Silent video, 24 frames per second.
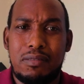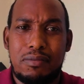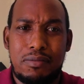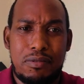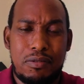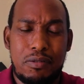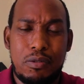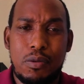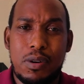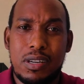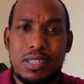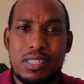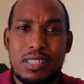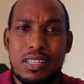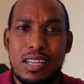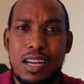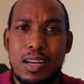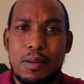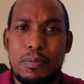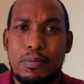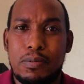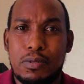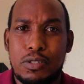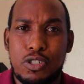Yeah, through
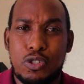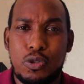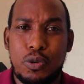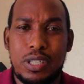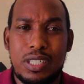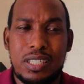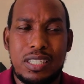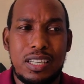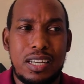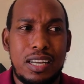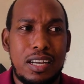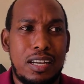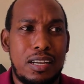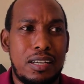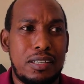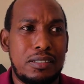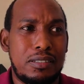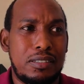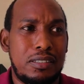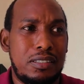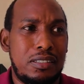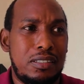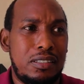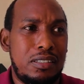WhatsApp,
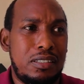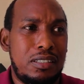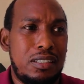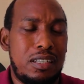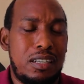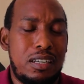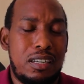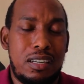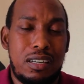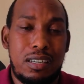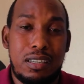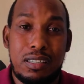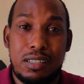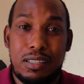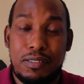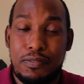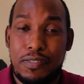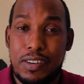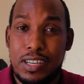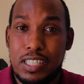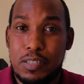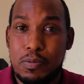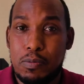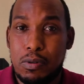Twitter,
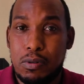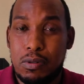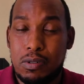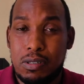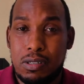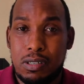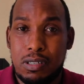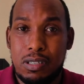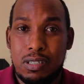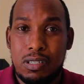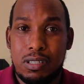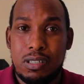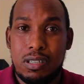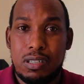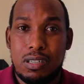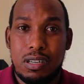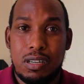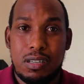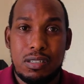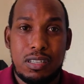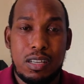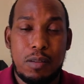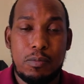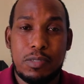and Facebook.
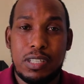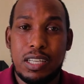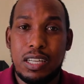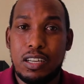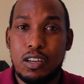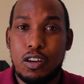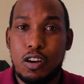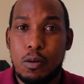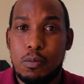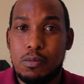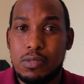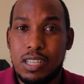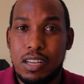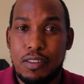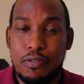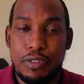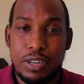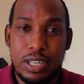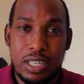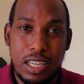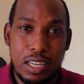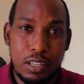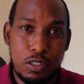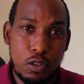Some telecoms
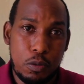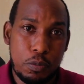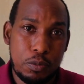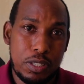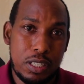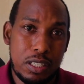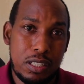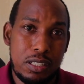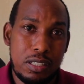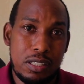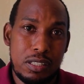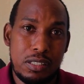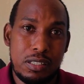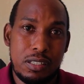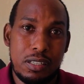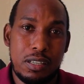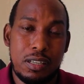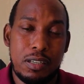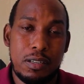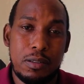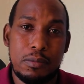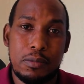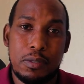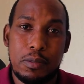have really adopted
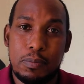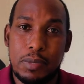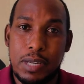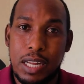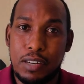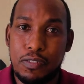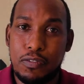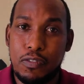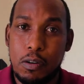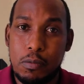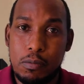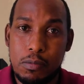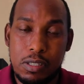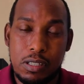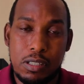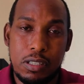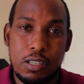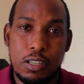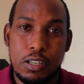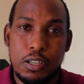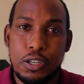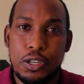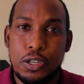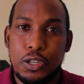these
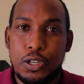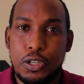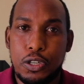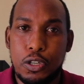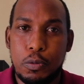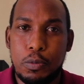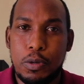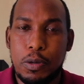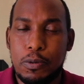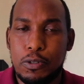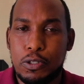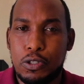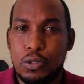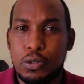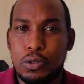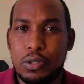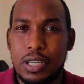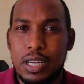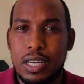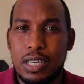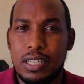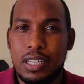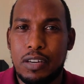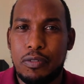platforms. You'll be able
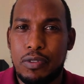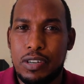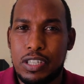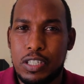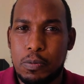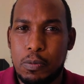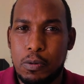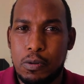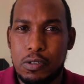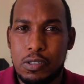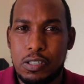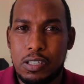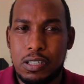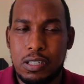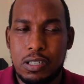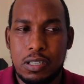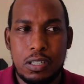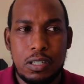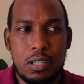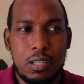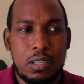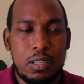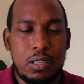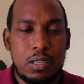to get a
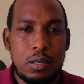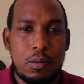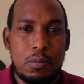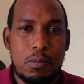response.